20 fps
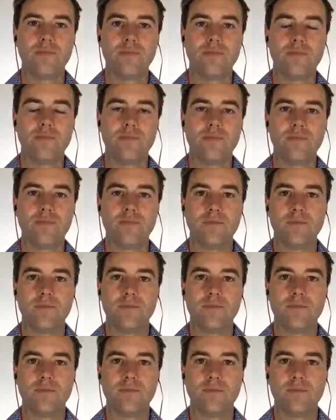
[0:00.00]

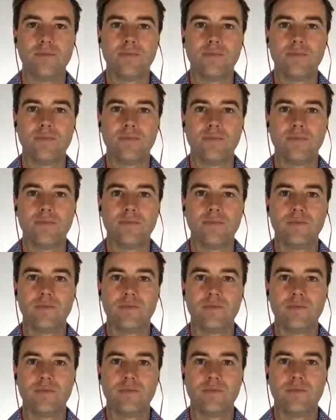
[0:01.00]

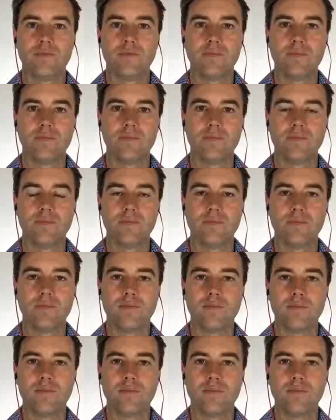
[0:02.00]

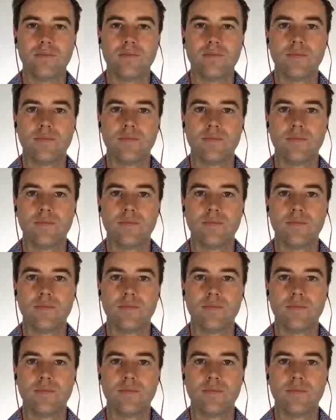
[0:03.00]
This person isn't speaking.